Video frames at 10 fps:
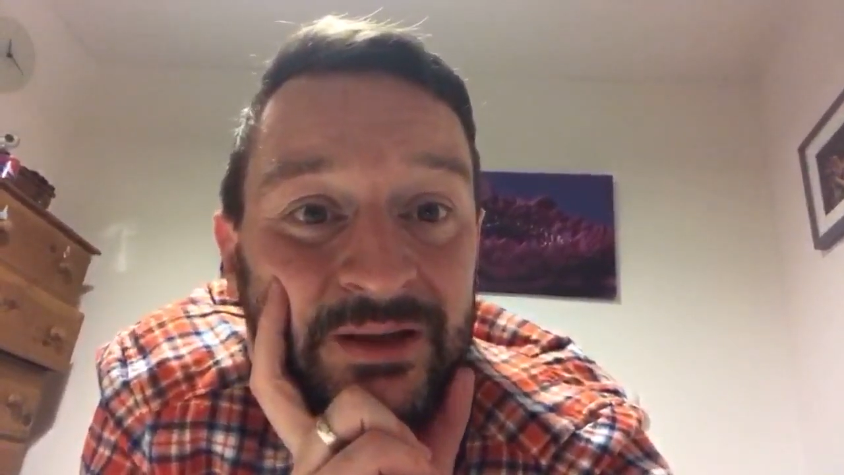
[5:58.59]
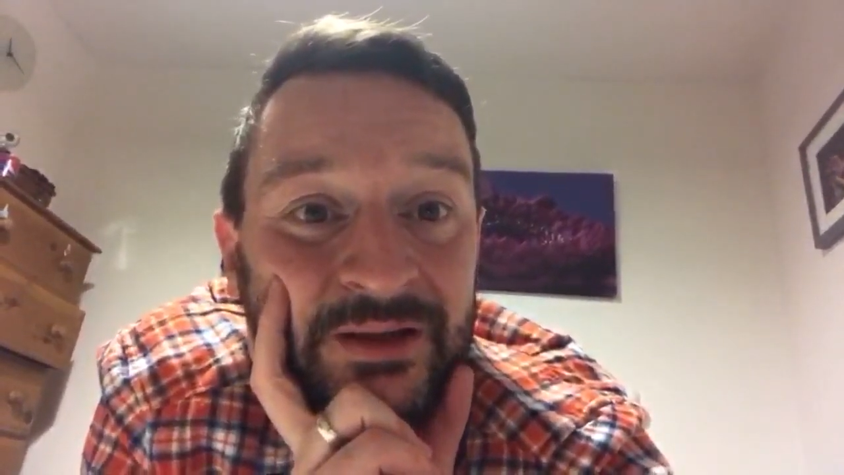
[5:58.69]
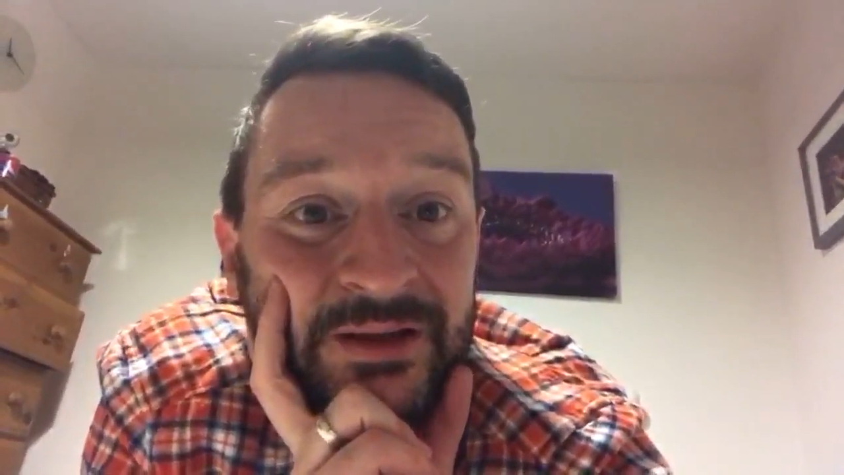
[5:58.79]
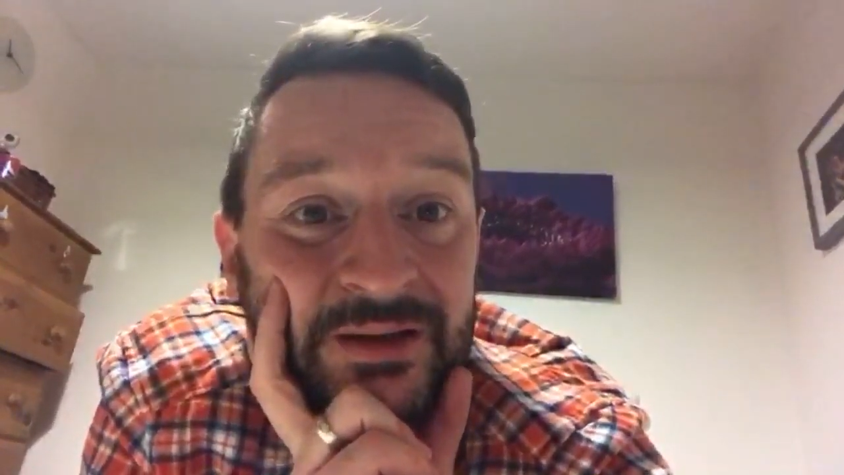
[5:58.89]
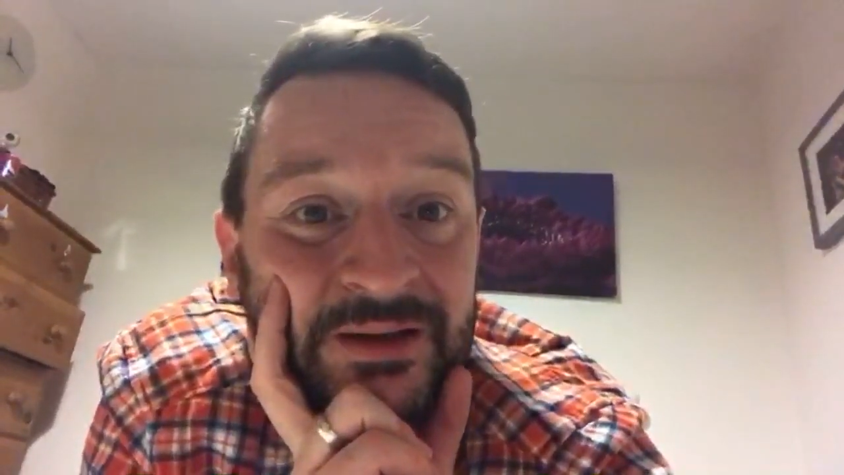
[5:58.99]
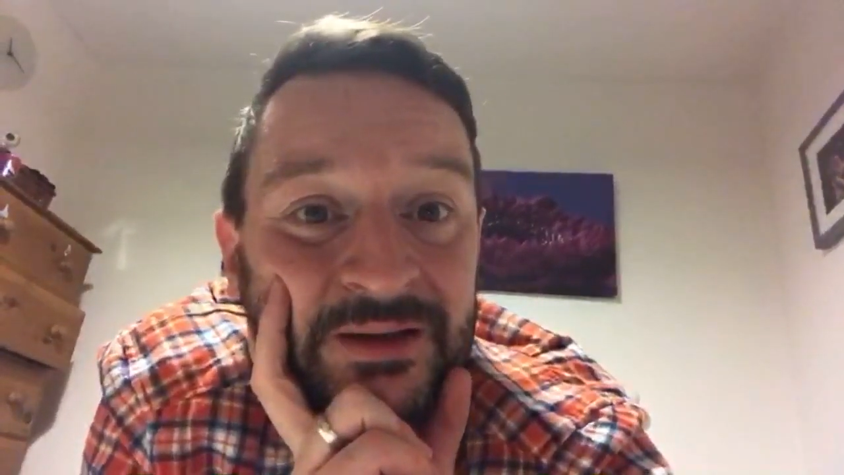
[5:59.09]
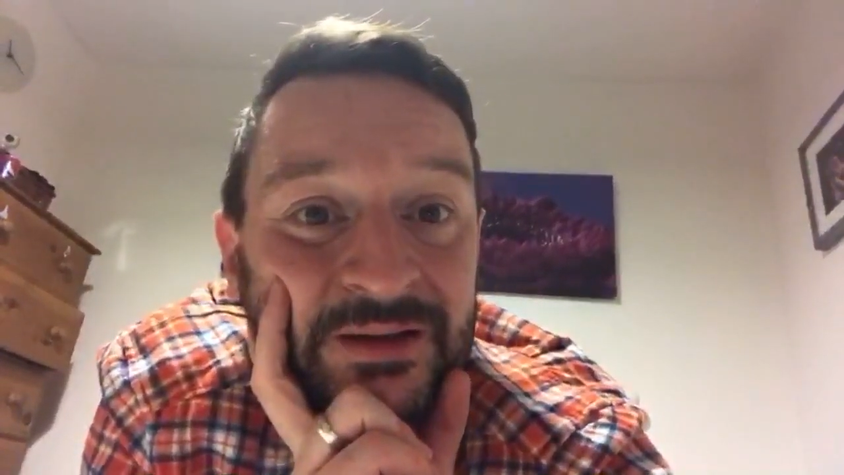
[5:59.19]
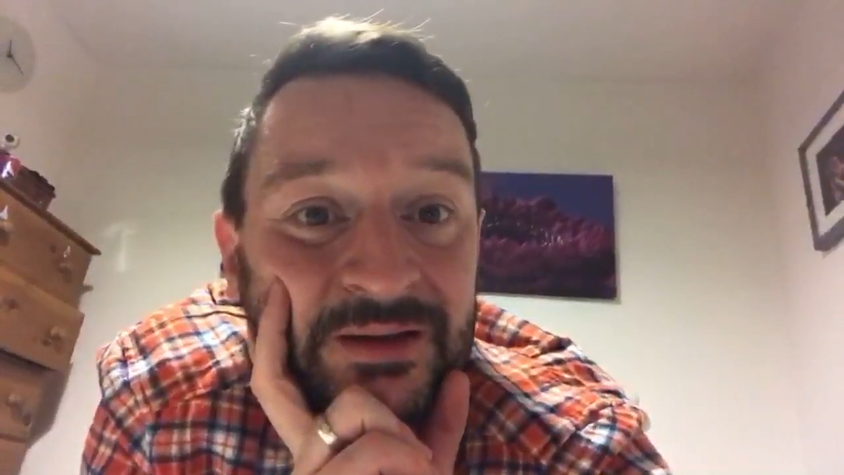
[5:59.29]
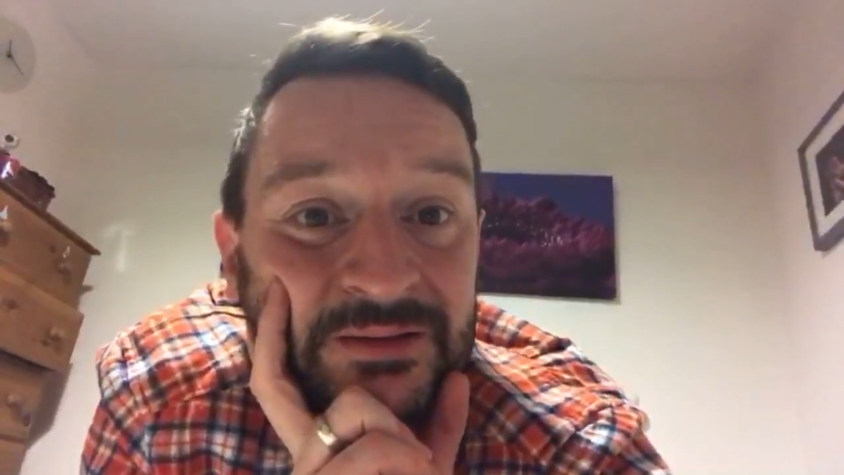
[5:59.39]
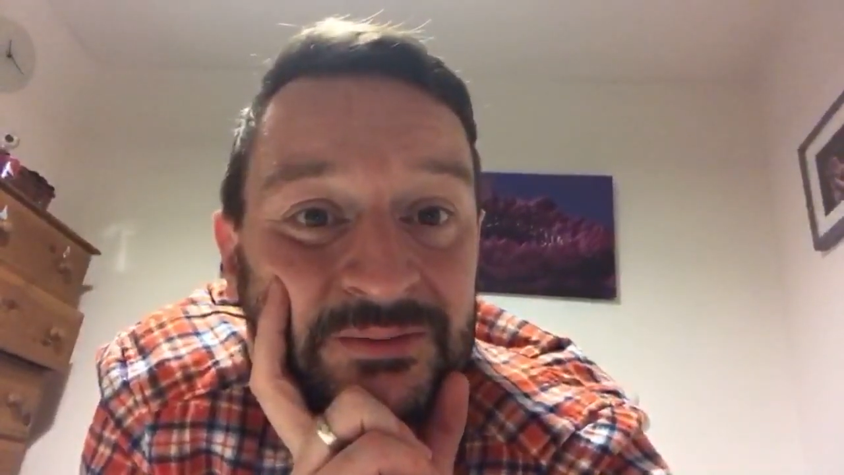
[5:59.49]

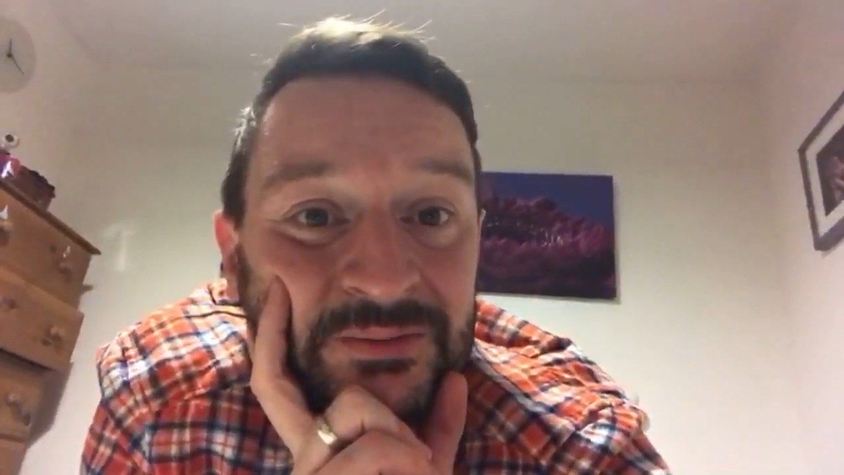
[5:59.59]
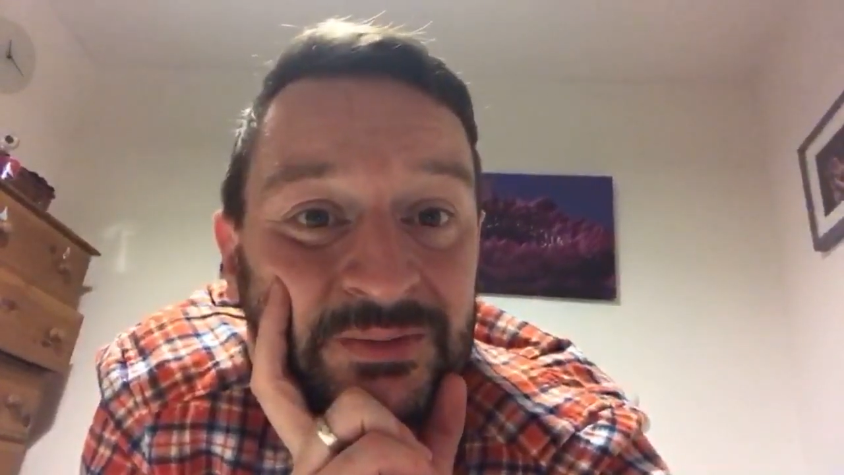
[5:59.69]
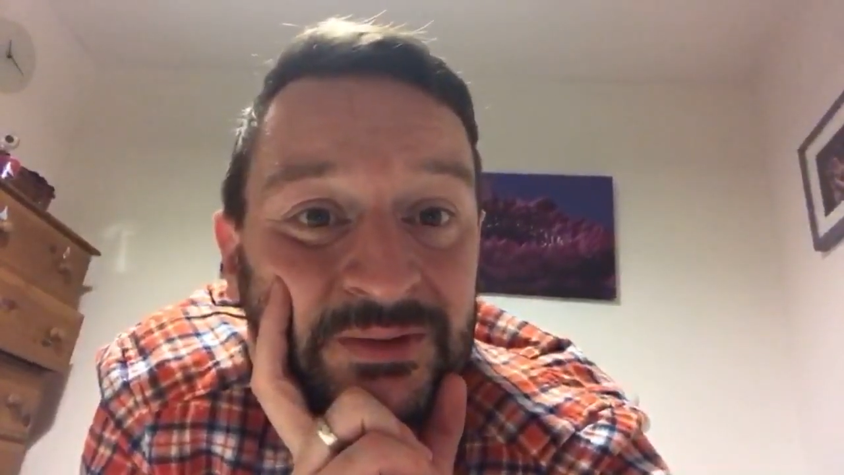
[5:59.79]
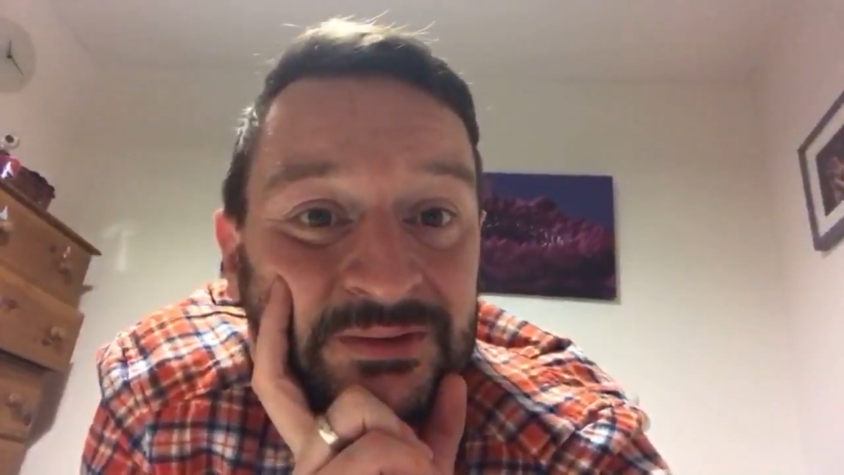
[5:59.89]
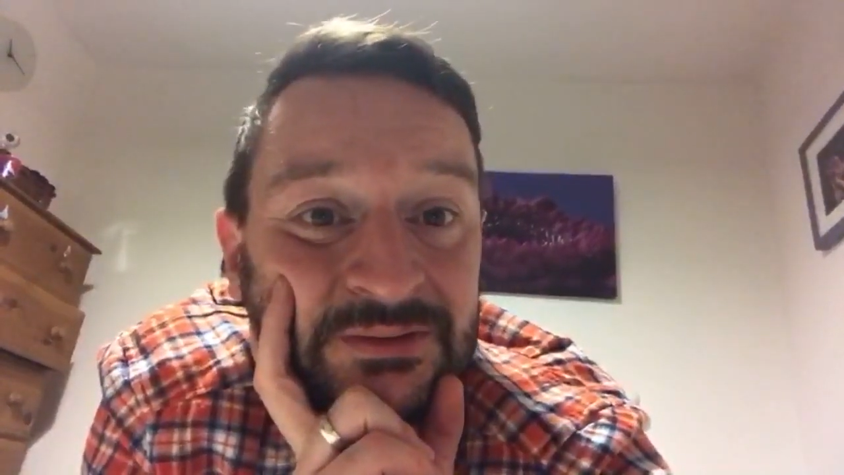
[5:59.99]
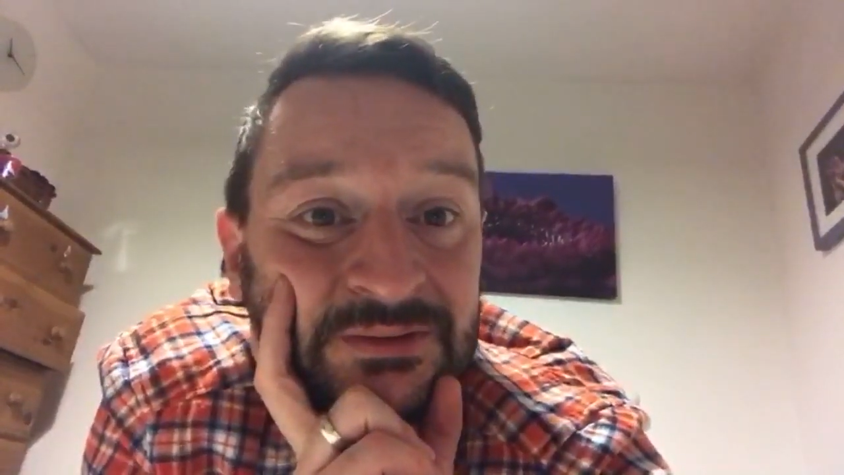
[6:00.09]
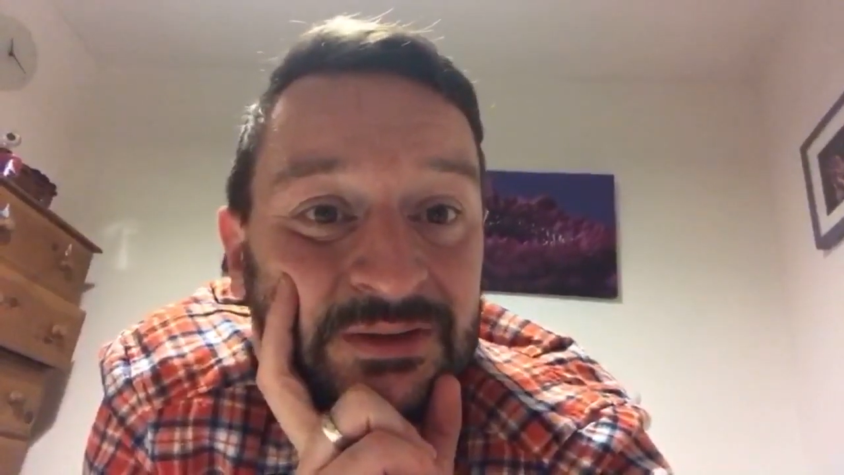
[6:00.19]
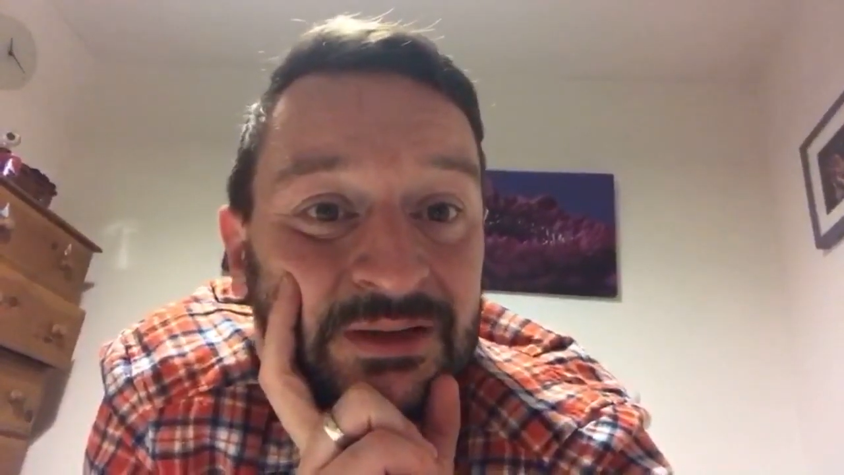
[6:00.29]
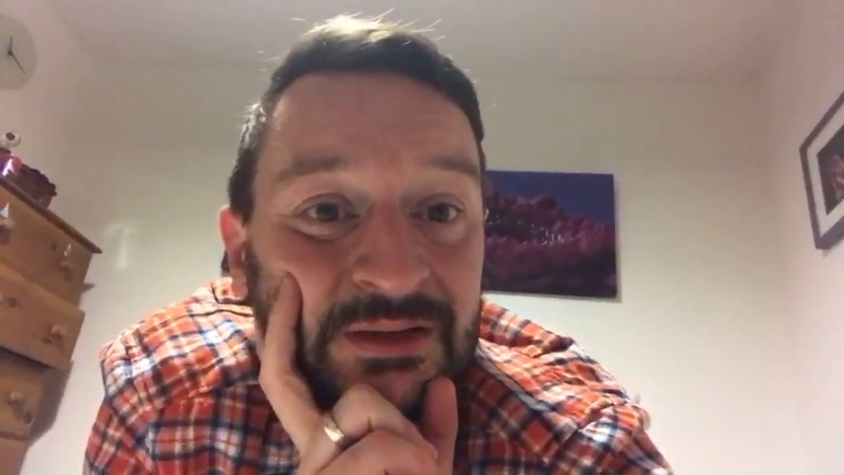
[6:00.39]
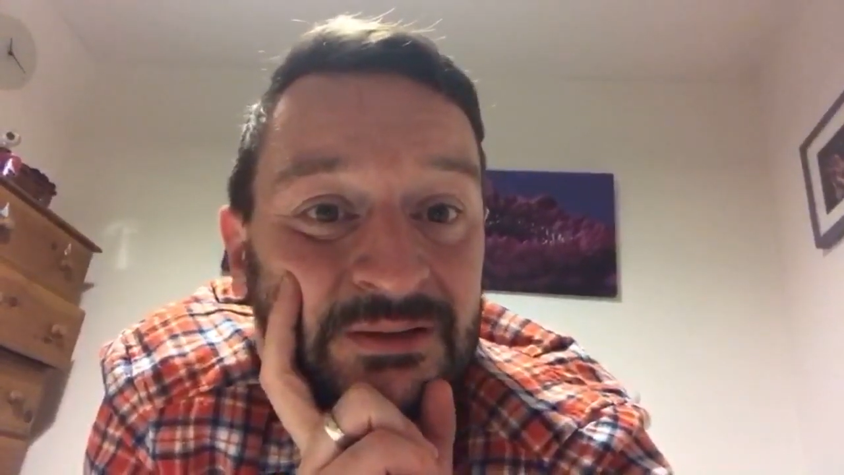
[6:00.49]
Hasn't
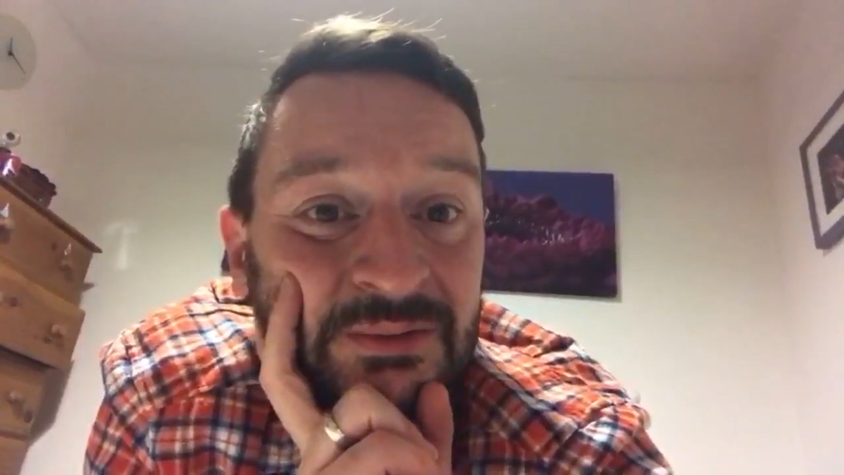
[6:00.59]
seen it.